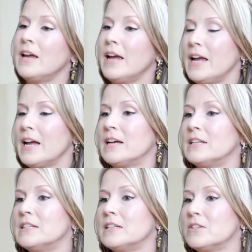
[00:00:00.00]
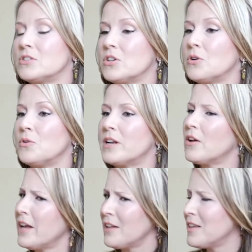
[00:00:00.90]
And
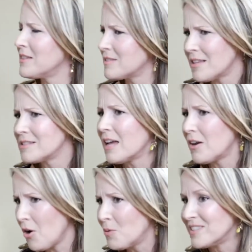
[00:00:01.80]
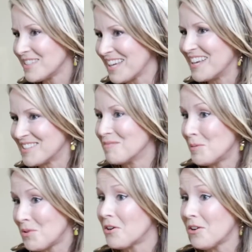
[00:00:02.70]
I'll add that that's not always the case. Some
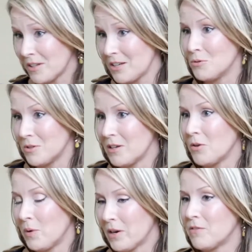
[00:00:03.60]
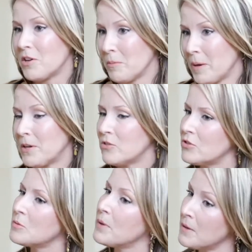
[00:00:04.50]
people are acutely aware of their memory
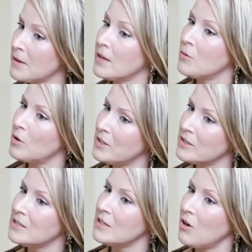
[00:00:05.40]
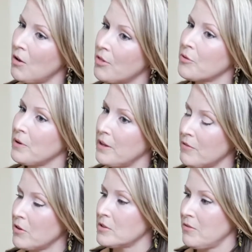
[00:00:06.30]
issues, but when we see all three of
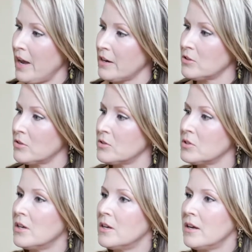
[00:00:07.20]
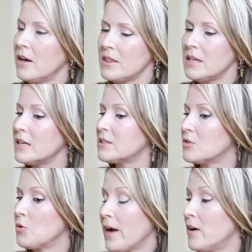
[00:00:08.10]
those factors, I think it's
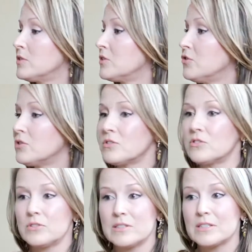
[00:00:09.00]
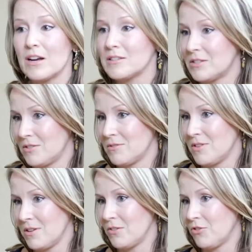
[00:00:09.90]
grounds to just discuss
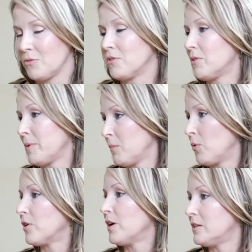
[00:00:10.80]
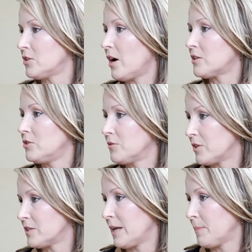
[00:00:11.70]
the issue a little bit more and talk to,
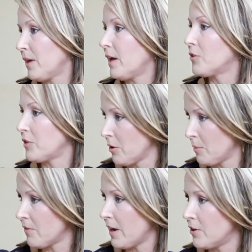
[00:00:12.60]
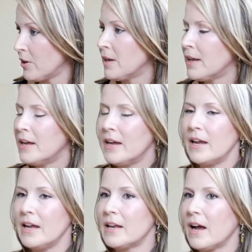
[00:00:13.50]
for example, a healthcare provider.
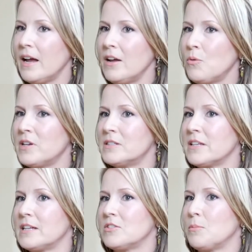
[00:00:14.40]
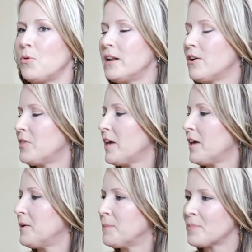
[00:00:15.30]
And I always like to point out
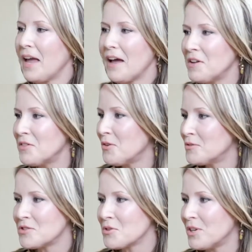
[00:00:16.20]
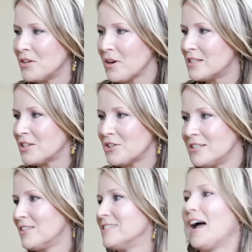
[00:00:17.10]
that having those three criteria
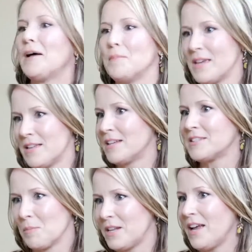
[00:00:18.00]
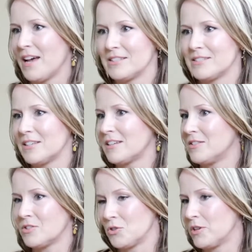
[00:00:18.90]
does not mean that somebody has a
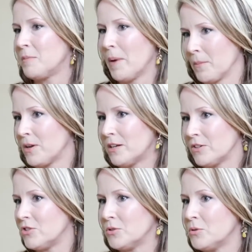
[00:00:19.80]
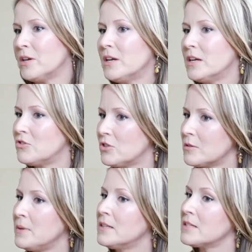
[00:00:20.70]
concerning memory issue. It just
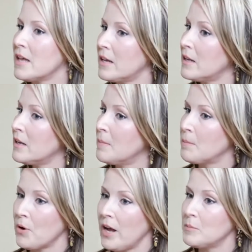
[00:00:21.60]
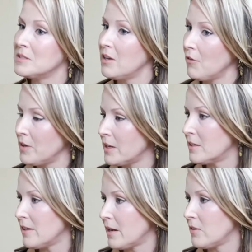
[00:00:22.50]
means that perhaps delving into
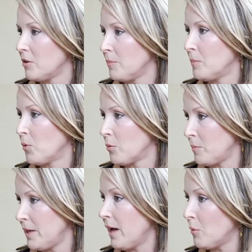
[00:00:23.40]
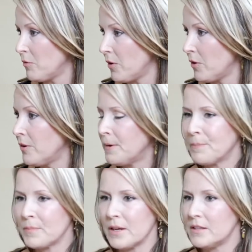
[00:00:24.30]
that a little bit more would be helpful.
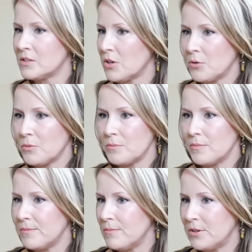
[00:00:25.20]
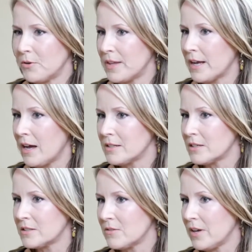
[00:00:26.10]
And so, in the
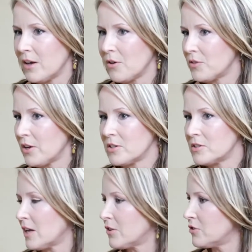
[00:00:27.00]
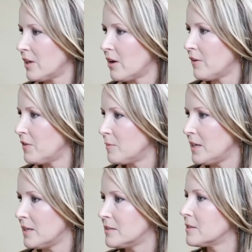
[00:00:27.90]
context of a healthcare discussion, that often
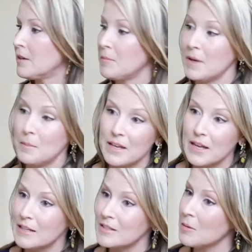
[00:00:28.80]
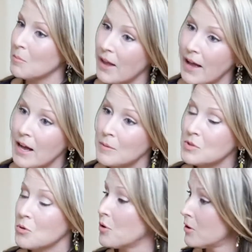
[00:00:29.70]
means maybe getting some labs
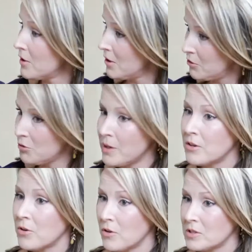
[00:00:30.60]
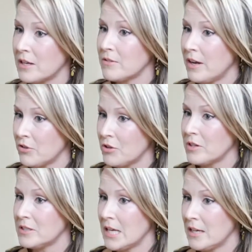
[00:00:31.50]
or doing a
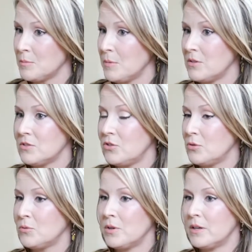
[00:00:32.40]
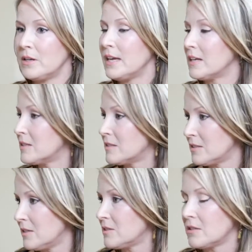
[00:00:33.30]
neuropsychological assessment to get a
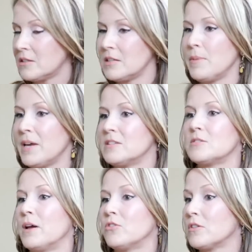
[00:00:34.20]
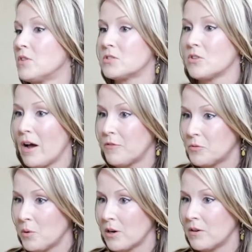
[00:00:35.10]
statistically based measure of the
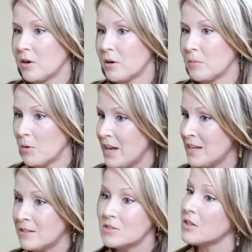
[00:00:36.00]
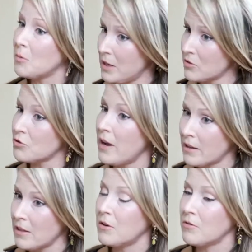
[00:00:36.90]
software of our brain so that we can
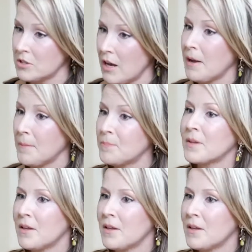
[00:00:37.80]
track that over time.